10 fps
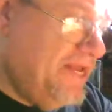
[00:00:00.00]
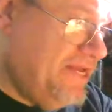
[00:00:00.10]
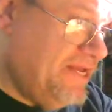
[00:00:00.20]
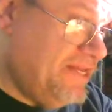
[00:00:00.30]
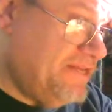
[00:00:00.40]

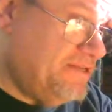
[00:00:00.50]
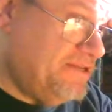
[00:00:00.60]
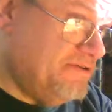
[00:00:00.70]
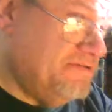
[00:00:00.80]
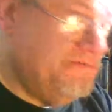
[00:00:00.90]
And
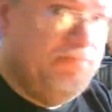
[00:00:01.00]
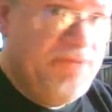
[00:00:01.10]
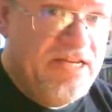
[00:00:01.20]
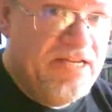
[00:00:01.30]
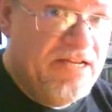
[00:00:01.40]
so
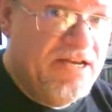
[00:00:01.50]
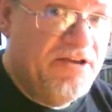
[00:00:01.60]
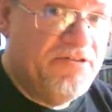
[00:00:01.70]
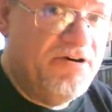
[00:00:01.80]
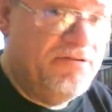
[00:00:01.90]
immediately
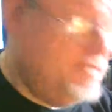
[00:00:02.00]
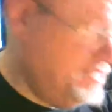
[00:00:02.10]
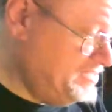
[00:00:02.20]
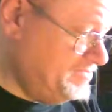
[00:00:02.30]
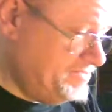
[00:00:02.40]
I thought, well,
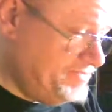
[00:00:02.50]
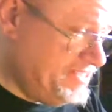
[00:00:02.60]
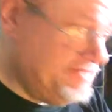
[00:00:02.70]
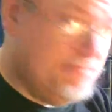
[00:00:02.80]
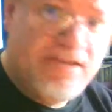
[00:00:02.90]
this must
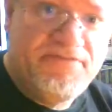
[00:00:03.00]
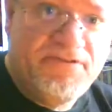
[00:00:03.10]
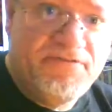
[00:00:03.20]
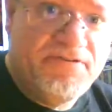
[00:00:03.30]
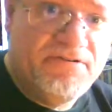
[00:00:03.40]
be some
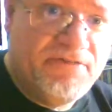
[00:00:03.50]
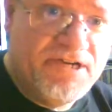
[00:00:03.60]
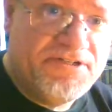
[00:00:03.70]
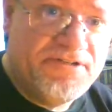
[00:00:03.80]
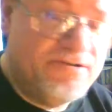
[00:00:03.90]
leftover
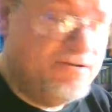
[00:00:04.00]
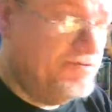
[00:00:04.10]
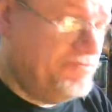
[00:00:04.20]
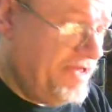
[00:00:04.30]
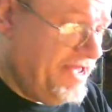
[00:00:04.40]
Russian
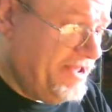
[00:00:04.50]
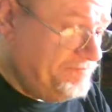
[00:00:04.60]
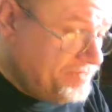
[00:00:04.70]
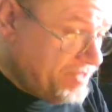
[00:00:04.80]
Earl Grey.